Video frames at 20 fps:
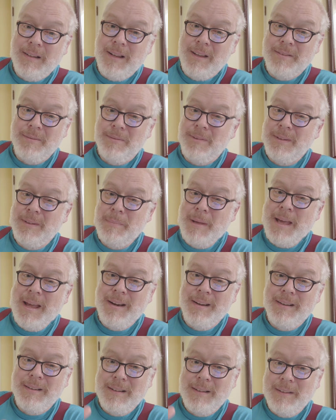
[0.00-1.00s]
Doesn't really
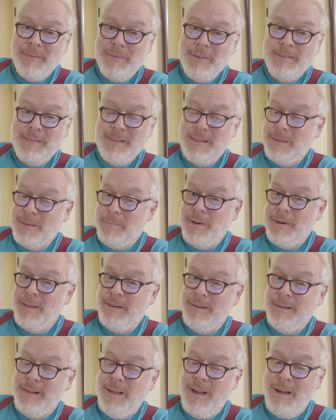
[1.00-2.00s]
matter if it's the
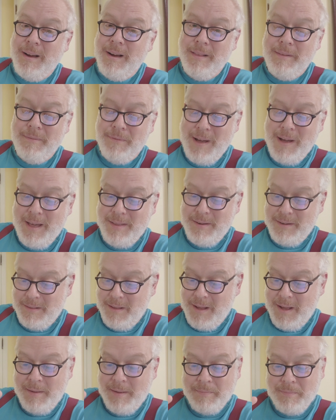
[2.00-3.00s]
brother-in-law or the
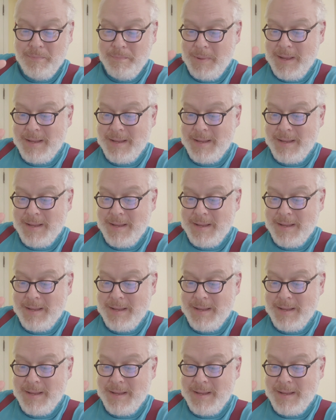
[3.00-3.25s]
father-in-law.